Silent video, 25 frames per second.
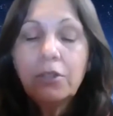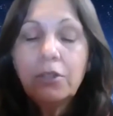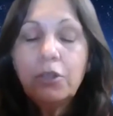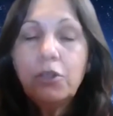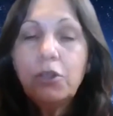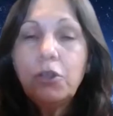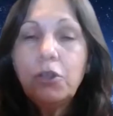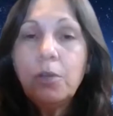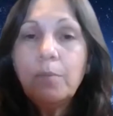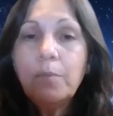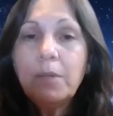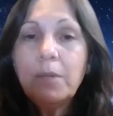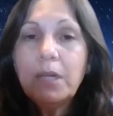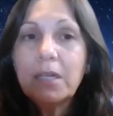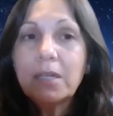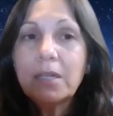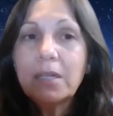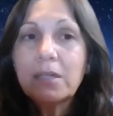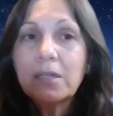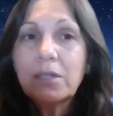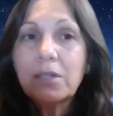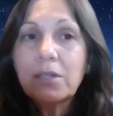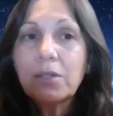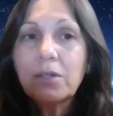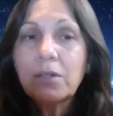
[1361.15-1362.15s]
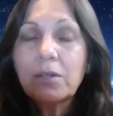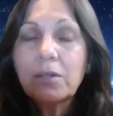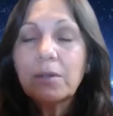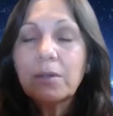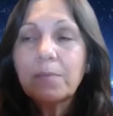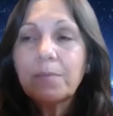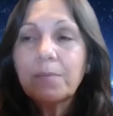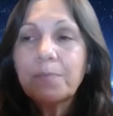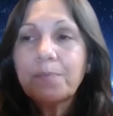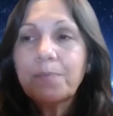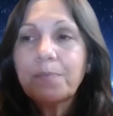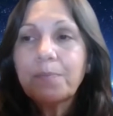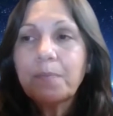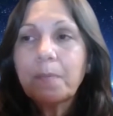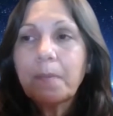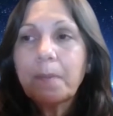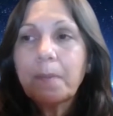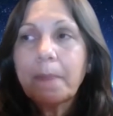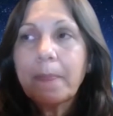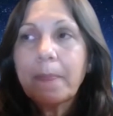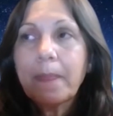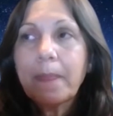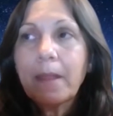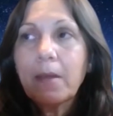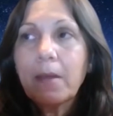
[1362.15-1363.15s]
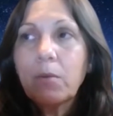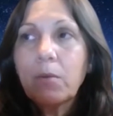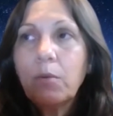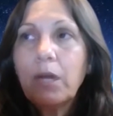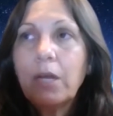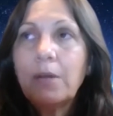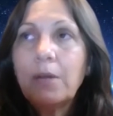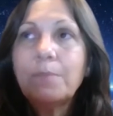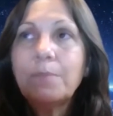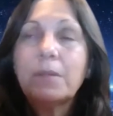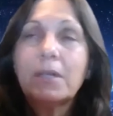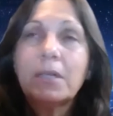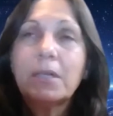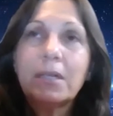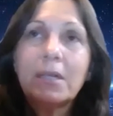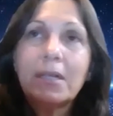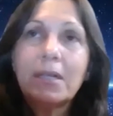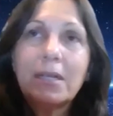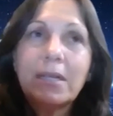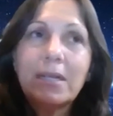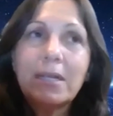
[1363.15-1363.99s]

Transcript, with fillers: Humans, well,